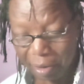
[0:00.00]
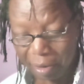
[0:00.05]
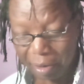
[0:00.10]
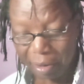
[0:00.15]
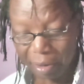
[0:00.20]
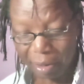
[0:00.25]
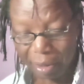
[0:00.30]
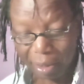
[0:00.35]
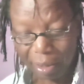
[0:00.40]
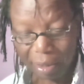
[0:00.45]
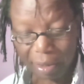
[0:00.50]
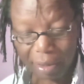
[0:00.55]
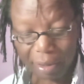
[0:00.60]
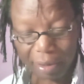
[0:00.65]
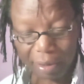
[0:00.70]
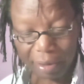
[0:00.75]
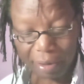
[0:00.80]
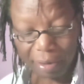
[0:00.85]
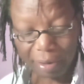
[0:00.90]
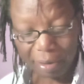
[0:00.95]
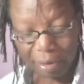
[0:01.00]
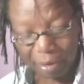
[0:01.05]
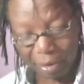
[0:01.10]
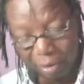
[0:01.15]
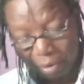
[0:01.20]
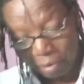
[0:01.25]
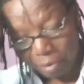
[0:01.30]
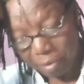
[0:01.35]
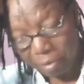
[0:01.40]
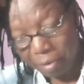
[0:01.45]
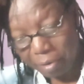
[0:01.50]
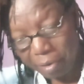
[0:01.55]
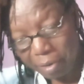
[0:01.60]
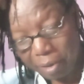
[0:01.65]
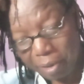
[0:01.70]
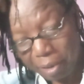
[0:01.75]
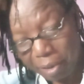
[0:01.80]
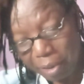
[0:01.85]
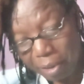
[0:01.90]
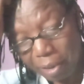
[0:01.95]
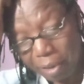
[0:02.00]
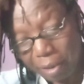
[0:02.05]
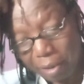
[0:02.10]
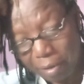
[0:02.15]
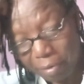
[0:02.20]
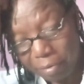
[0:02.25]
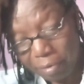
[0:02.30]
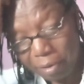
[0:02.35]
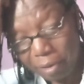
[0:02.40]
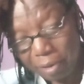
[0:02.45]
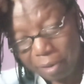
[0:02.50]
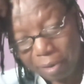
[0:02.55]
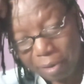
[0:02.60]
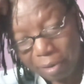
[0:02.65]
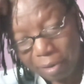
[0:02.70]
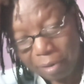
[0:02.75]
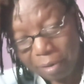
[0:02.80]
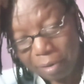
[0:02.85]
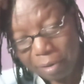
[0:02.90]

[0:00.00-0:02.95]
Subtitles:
Yeah, so here I have it.